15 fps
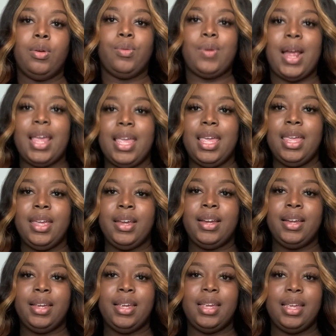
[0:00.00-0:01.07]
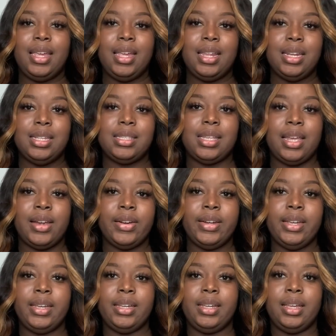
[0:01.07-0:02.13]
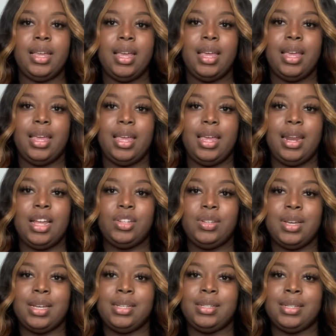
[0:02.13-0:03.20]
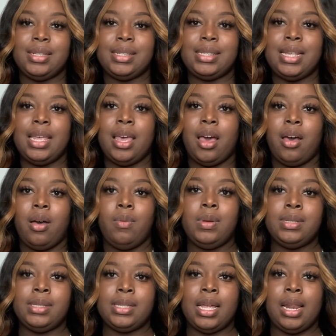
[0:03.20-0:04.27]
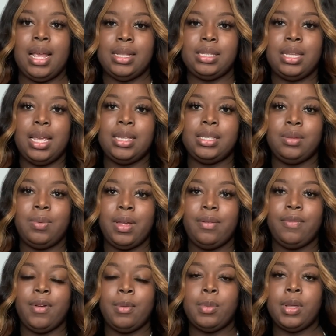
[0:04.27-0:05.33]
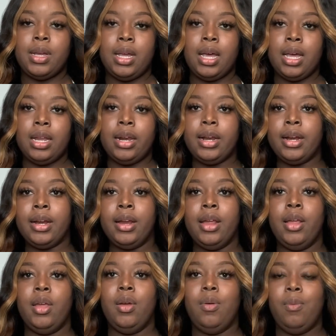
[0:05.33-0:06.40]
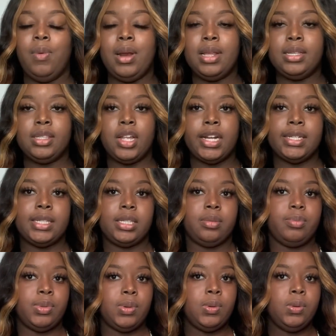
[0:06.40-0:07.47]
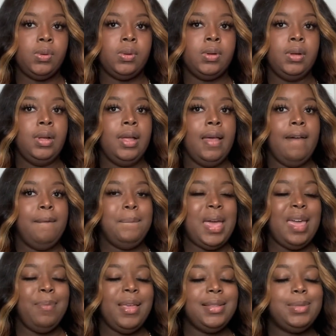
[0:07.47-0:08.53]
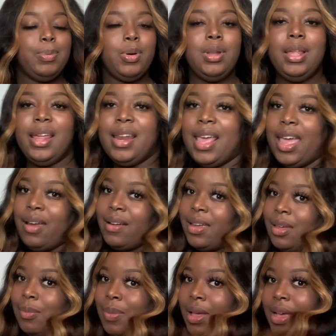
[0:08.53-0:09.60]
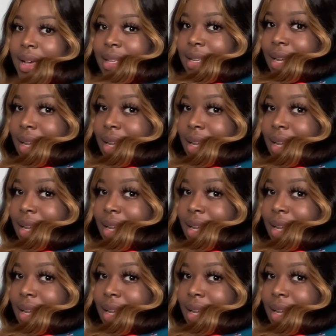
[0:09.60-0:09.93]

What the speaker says: right here in this area. And as you guys can see, I always say that takes away from the color when it starts to pull. Maybe it's pulling in the area because I